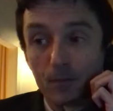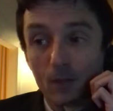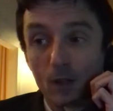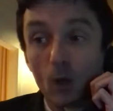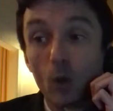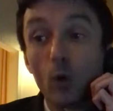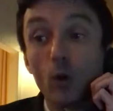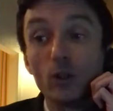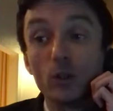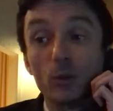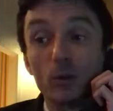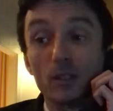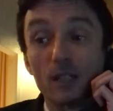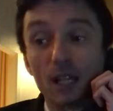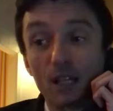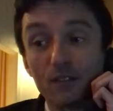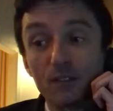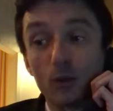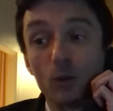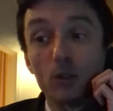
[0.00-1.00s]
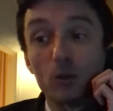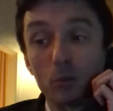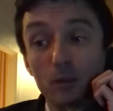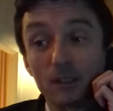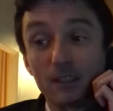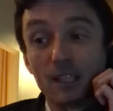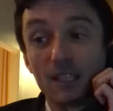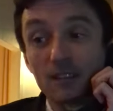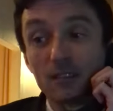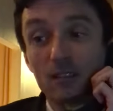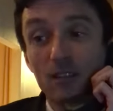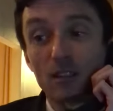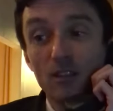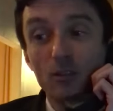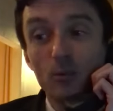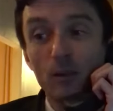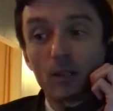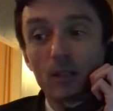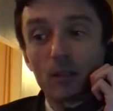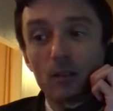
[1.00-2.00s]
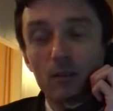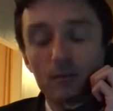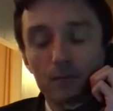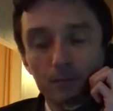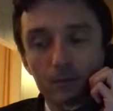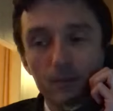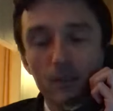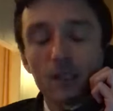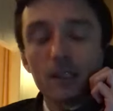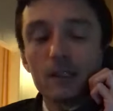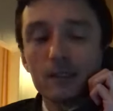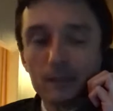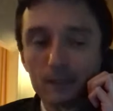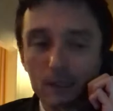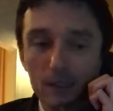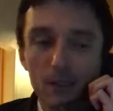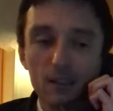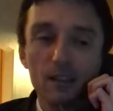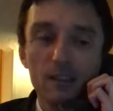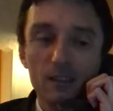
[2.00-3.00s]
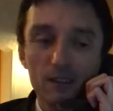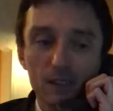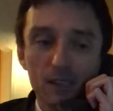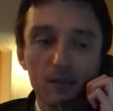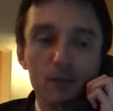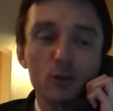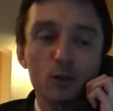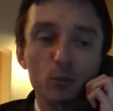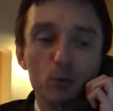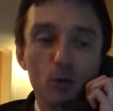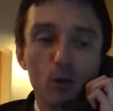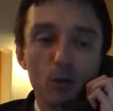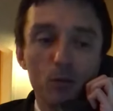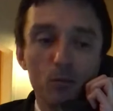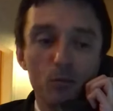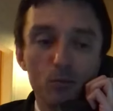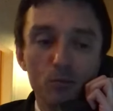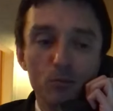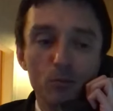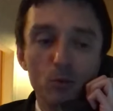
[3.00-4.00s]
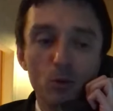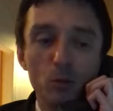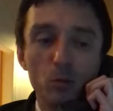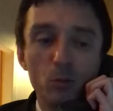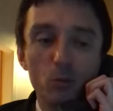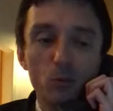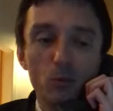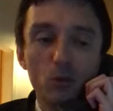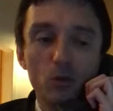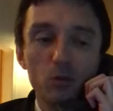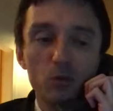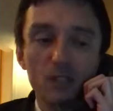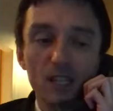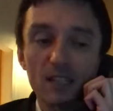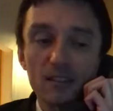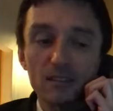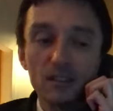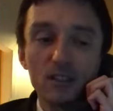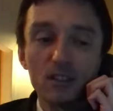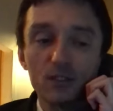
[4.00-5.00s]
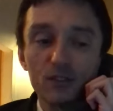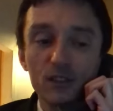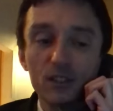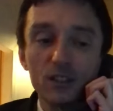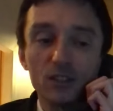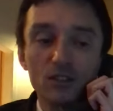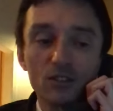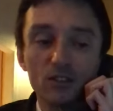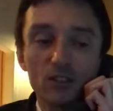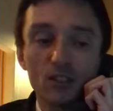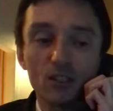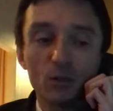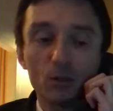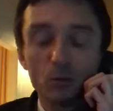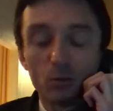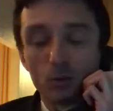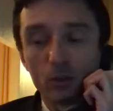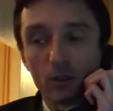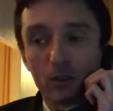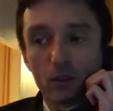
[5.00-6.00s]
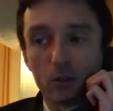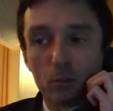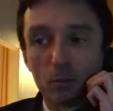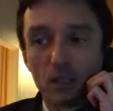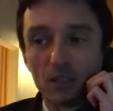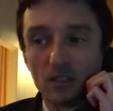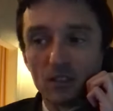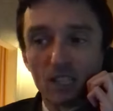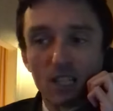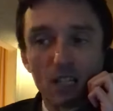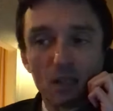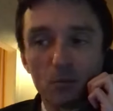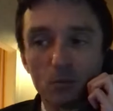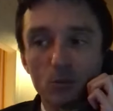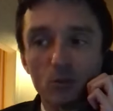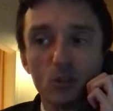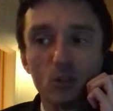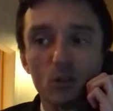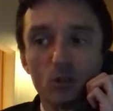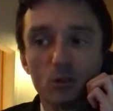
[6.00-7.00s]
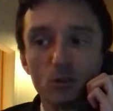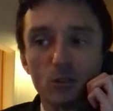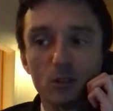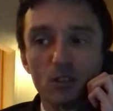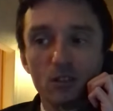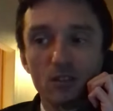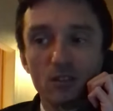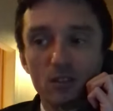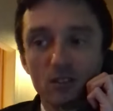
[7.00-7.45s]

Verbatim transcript: Oh, you would definitely want to play Destiny as well. Yeah, no problem. Well, well, Destiny 3 just now, well, the base game, you know, you could